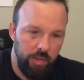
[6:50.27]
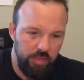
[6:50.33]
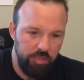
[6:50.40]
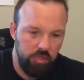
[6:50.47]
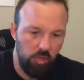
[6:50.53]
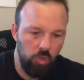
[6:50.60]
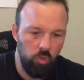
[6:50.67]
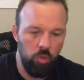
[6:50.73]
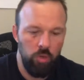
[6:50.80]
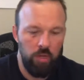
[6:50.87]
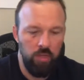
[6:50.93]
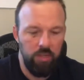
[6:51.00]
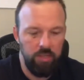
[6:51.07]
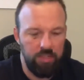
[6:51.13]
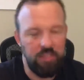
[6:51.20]
So
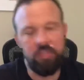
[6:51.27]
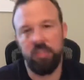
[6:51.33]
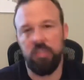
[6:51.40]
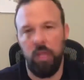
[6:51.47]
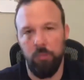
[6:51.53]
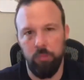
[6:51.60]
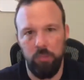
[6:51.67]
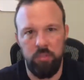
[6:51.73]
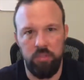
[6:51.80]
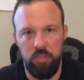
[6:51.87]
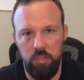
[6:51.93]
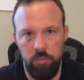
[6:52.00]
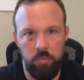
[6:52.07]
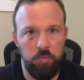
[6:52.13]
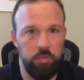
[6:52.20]
let's stop
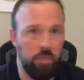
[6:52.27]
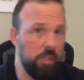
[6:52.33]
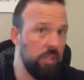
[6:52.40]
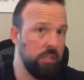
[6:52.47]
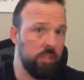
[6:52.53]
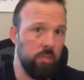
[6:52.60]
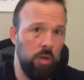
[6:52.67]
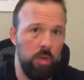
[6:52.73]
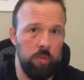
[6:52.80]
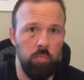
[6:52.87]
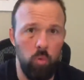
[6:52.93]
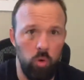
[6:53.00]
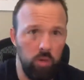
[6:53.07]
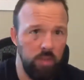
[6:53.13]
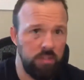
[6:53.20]
listening to music. Let's talk
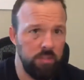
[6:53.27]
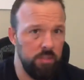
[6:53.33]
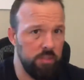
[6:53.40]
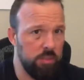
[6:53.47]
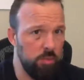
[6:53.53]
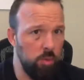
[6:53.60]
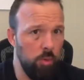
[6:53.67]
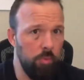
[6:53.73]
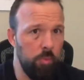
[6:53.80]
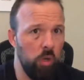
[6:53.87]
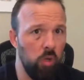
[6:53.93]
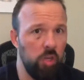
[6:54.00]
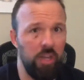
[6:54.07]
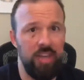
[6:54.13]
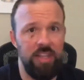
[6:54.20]
more. Let's listen to a
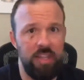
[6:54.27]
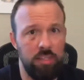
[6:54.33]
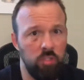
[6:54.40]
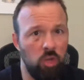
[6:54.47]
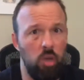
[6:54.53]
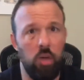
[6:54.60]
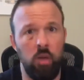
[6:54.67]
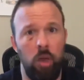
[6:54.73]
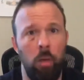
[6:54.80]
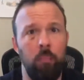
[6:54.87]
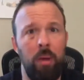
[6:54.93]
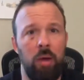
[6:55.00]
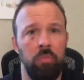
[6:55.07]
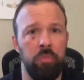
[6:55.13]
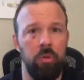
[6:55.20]
book and then talk
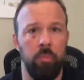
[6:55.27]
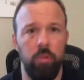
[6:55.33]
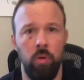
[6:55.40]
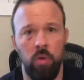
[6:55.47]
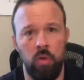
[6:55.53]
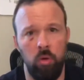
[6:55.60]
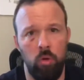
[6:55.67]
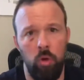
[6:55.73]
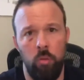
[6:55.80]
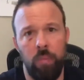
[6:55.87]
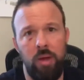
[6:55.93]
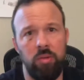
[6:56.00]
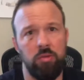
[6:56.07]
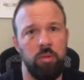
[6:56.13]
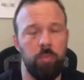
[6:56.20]
about the book or
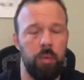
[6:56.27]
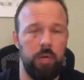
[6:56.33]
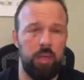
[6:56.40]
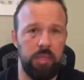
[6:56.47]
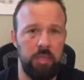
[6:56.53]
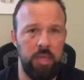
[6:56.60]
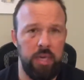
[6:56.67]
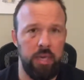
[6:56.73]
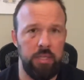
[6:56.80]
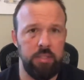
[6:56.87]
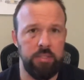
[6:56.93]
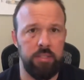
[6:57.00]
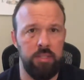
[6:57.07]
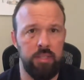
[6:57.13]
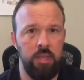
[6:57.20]
about the
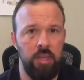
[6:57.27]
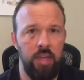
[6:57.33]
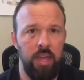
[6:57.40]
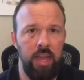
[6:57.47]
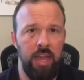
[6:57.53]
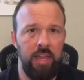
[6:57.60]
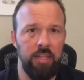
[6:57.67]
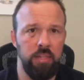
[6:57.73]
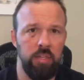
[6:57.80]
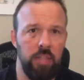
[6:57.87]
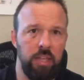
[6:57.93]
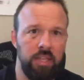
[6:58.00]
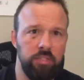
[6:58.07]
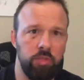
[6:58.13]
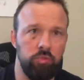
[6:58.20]
podcast. And
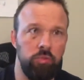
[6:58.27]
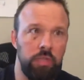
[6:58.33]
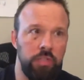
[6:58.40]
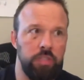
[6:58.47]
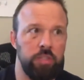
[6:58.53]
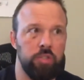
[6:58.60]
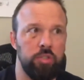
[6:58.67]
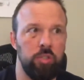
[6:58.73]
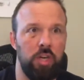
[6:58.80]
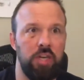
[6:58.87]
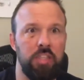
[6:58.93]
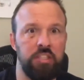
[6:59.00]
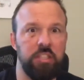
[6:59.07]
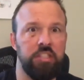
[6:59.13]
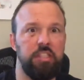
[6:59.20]
let's really just try
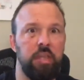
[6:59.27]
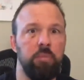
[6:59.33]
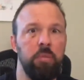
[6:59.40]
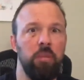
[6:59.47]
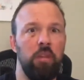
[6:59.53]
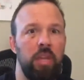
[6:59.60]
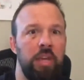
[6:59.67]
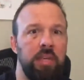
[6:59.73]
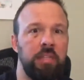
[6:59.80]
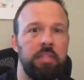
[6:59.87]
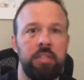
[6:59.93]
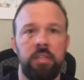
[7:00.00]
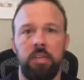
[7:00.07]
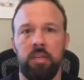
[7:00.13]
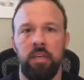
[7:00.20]
to
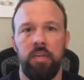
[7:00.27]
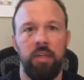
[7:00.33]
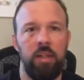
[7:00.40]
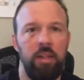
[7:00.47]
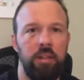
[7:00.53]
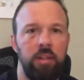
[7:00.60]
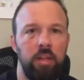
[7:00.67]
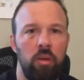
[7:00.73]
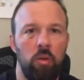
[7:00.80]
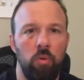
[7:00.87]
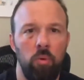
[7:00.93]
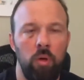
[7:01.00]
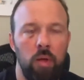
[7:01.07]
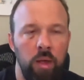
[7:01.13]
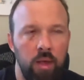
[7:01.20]
stimulate, you know,